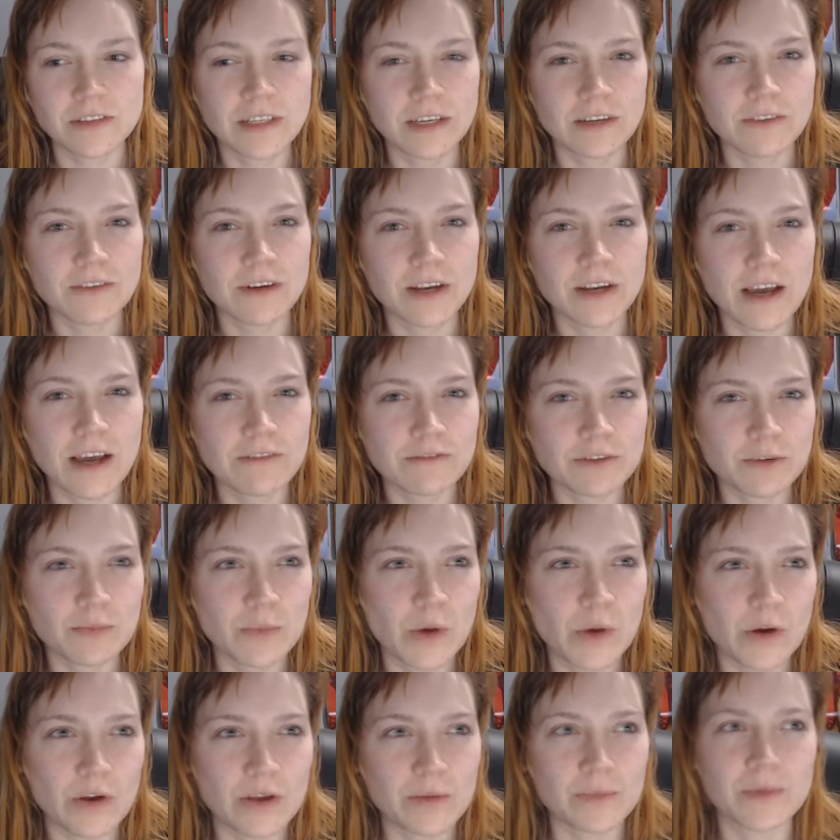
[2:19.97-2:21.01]
Like right after
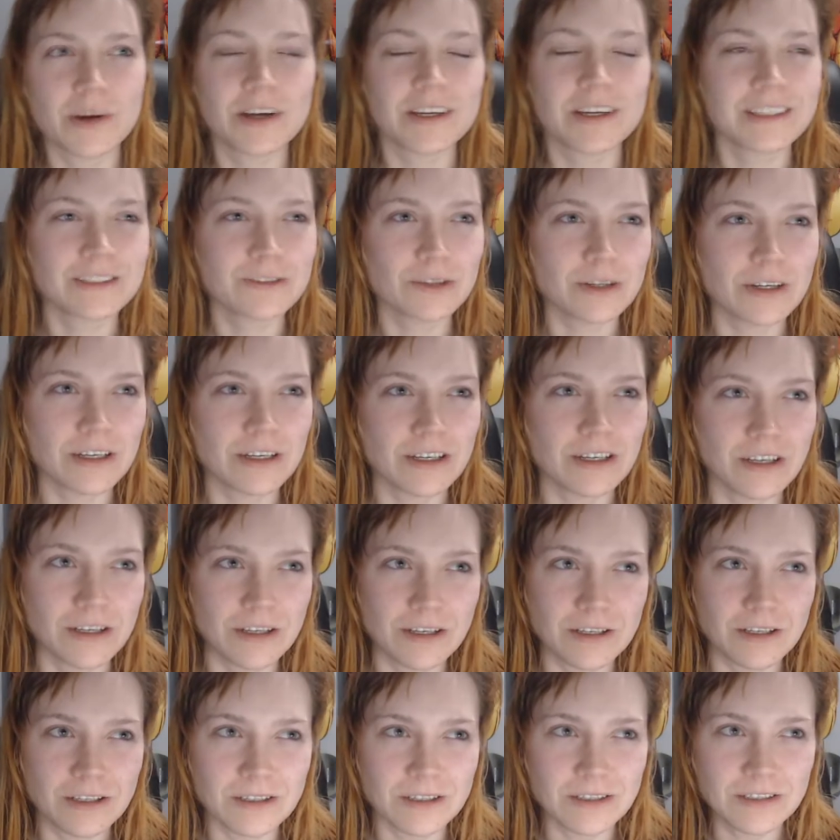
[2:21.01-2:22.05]
Pokemon,
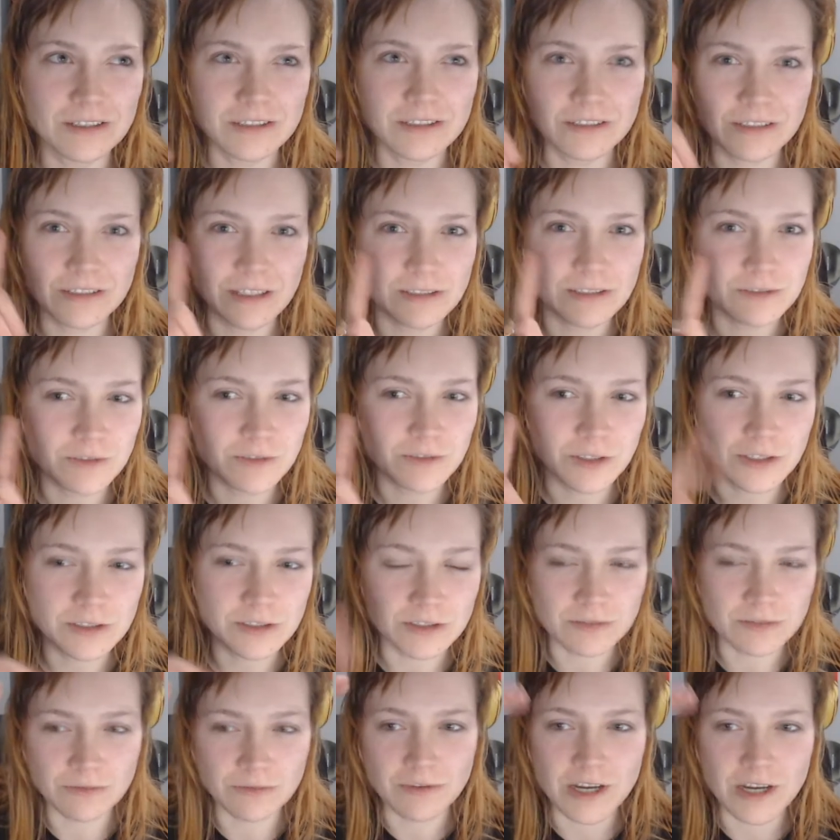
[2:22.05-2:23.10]
as far
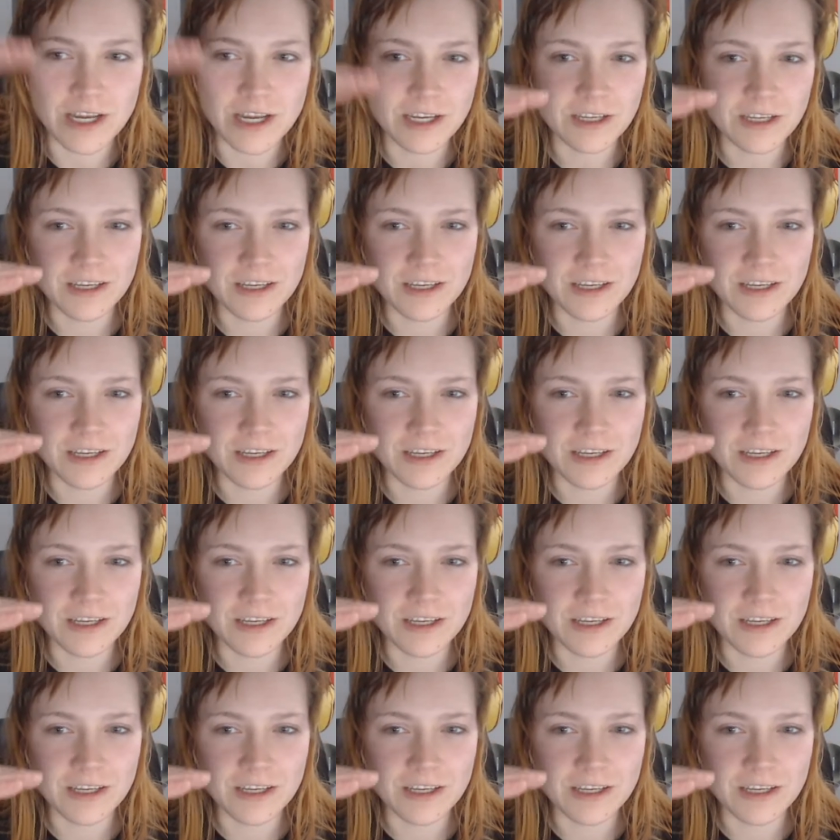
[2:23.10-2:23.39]
as rank.